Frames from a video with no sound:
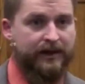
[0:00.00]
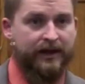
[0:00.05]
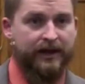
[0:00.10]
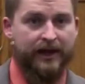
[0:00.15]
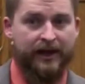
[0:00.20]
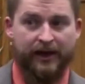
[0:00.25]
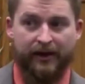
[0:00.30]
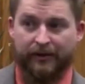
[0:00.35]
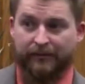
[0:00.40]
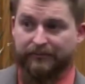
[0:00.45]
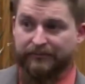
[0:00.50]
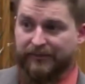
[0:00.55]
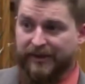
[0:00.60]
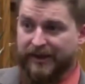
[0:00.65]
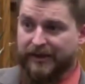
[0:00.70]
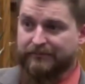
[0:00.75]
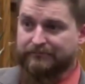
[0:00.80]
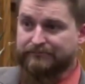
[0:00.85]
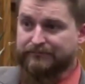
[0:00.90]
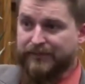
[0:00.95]
Help
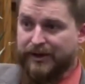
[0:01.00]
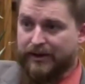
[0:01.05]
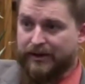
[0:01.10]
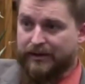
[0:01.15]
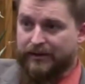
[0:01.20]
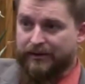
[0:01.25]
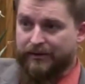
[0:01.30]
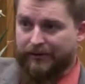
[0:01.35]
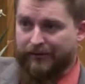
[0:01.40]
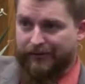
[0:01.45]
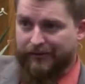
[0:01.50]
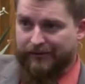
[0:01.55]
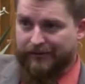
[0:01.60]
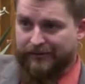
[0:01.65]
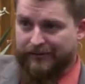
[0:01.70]
them know